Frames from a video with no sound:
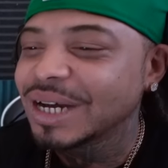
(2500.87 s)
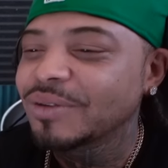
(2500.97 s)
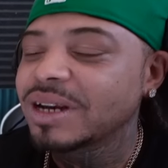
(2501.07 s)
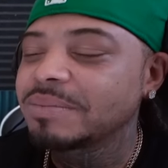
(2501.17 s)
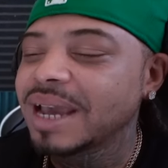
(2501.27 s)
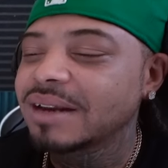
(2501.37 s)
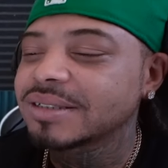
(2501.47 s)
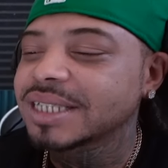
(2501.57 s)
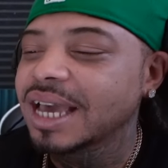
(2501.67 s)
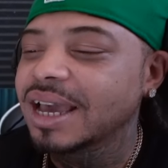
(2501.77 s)
Where the
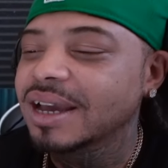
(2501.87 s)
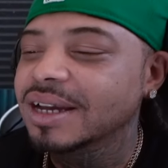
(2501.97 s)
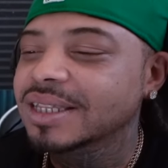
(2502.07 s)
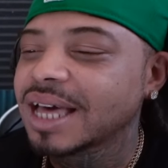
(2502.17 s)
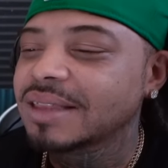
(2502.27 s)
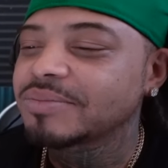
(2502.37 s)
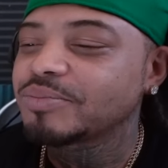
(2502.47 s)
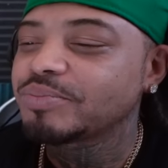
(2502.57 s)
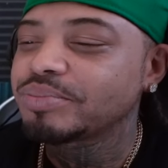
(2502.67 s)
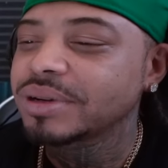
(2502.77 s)
Baylor's at? Because I'm
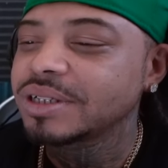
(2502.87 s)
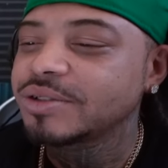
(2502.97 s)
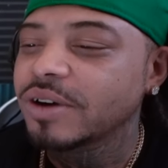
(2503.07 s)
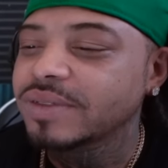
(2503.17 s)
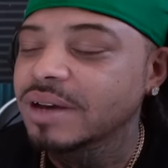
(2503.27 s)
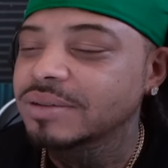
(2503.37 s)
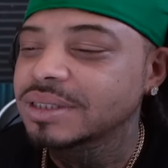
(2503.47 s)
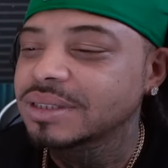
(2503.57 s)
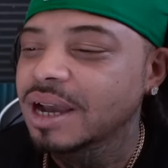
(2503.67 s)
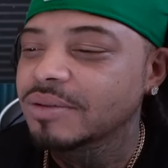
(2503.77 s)
pretty sure if that was
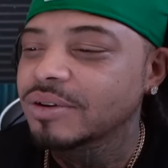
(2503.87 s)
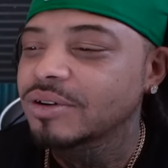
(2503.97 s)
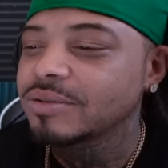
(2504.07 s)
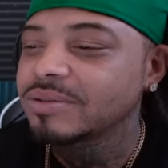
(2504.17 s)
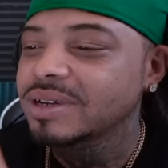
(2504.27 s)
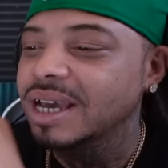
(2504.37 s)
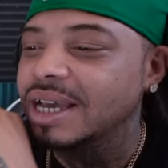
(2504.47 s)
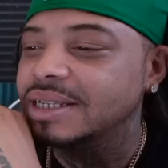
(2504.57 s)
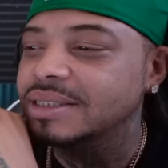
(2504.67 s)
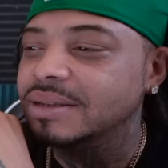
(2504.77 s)
Tyrone, we would have
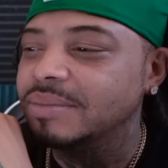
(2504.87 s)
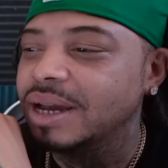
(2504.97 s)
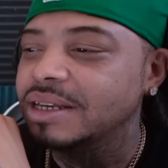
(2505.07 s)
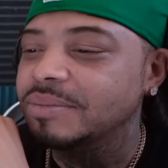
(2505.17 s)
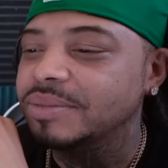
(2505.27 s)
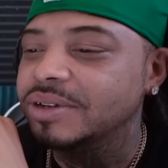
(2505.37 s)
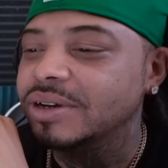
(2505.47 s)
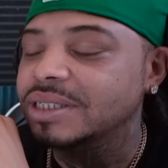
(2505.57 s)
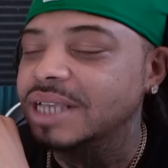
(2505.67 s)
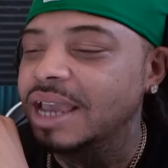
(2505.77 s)
had somebody up in there
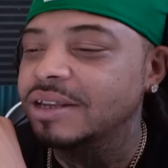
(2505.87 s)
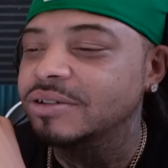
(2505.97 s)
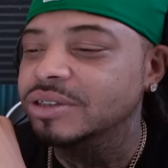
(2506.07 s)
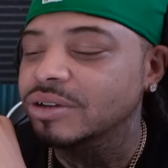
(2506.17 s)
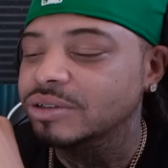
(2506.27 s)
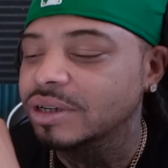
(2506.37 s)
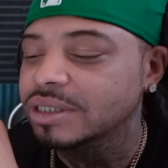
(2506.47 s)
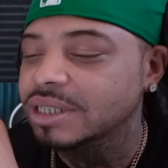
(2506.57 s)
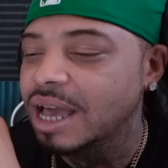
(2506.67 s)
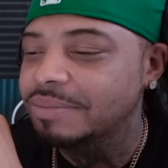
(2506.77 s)
that's 80 years old trying to
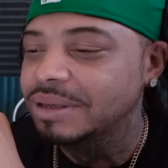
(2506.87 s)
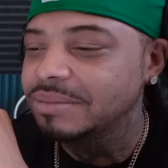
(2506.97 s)
stop him.